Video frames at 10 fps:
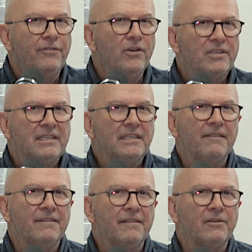verse
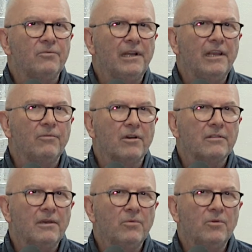7 that really
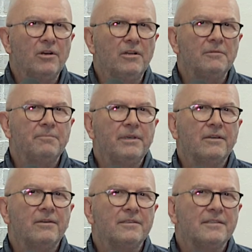rocked their world,
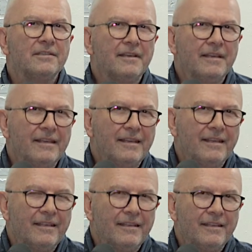because
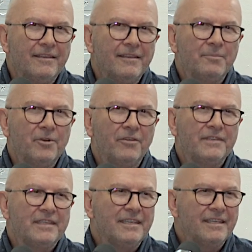the
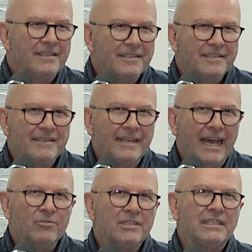prophet says,
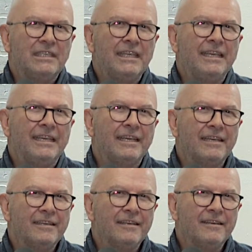now seek